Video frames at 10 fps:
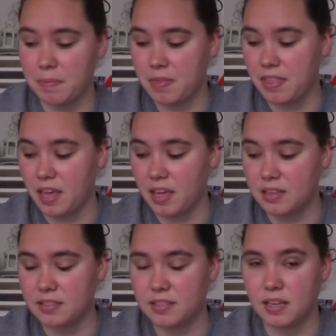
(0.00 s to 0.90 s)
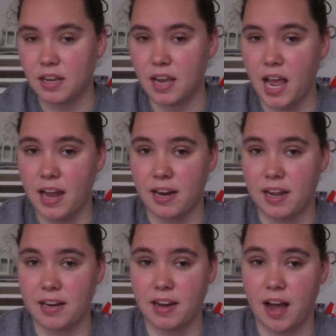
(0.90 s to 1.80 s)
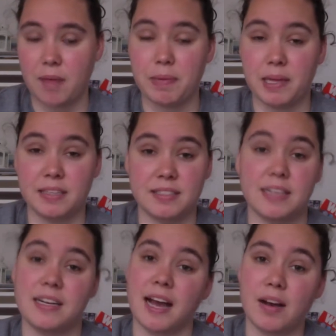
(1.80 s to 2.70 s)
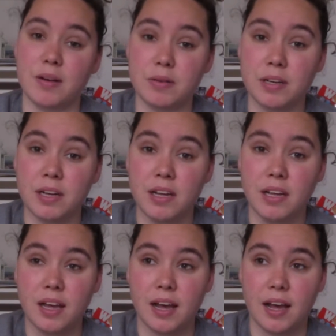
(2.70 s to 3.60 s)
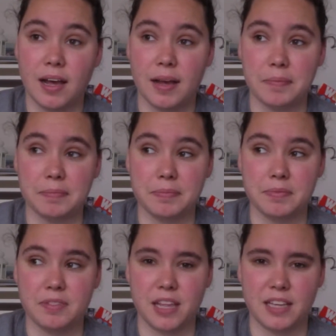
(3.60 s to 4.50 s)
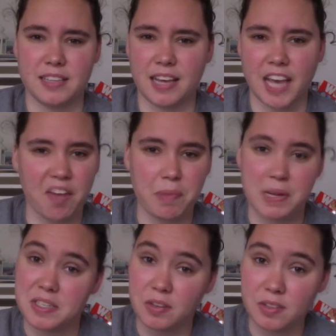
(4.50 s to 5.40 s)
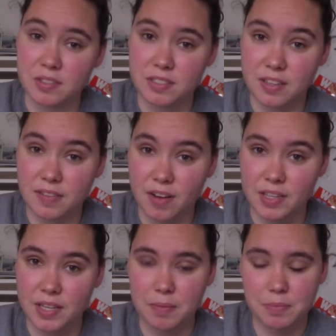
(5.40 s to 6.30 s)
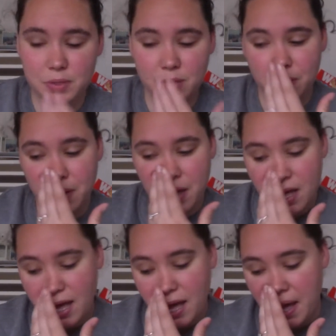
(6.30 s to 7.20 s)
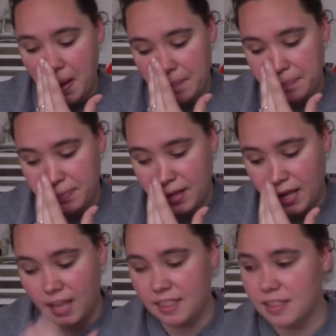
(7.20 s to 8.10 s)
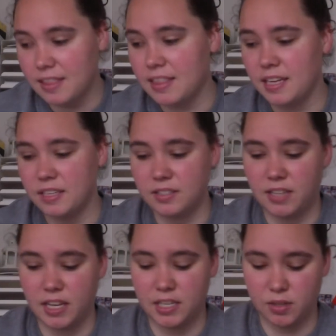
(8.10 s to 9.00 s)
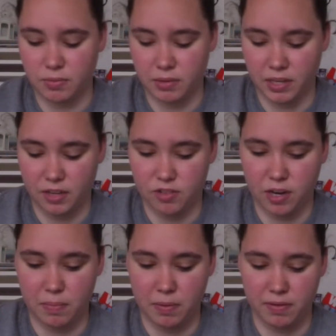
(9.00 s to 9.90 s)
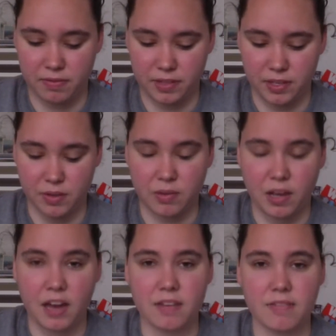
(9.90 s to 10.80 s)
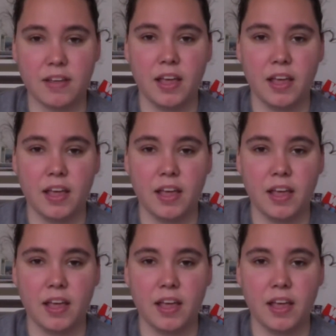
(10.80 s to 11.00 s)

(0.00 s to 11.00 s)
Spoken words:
things and not being sent out, things that like have pentacles and stuff on them. So I think that they do a really good job of, kind of,